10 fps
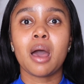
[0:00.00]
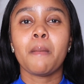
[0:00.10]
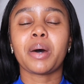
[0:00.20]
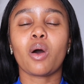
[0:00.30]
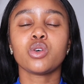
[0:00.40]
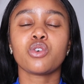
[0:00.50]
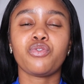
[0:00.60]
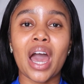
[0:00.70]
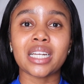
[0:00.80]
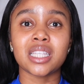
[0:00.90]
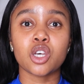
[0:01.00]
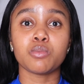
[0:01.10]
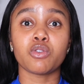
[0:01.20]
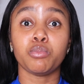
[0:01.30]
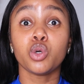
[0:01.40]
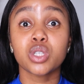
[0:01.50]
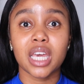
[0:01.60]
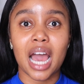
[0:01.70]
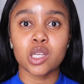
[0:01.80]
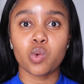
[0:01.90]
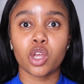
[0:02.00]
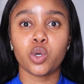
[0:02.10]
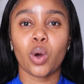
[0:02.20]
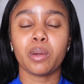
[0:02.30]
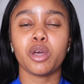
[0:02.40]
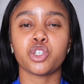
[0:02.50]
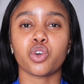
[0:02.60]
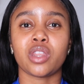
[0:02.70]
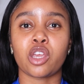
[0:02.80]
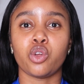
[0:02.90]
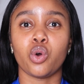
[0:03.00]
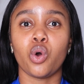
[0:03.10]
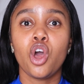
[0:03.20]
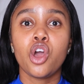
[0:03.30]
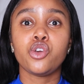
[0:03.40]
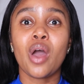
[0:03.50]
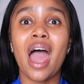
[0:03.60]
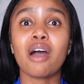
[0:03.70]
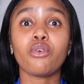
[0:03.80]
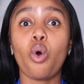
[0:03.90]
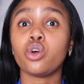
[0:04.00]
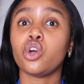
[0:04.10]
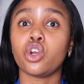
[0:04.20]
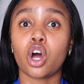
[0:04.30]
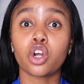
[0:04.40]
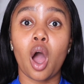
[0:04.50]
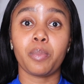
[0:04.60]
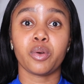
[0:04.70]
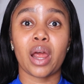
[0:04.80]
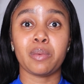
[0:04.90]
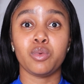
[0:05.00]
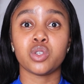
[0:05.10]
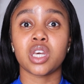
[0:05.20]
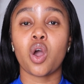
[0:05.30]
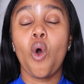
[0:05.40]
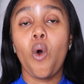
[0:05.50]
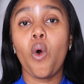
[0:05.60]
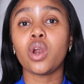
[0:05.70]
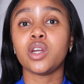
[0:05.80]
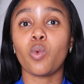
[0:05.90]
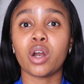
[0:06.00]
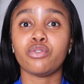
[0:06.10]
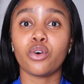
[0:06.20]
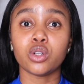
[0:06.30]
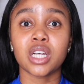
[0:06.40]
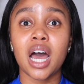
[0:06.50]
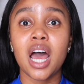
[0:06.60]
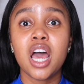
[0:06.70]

But I also find in terms of music as well, you want to make sure that you have all your non-copyright music all in one folder,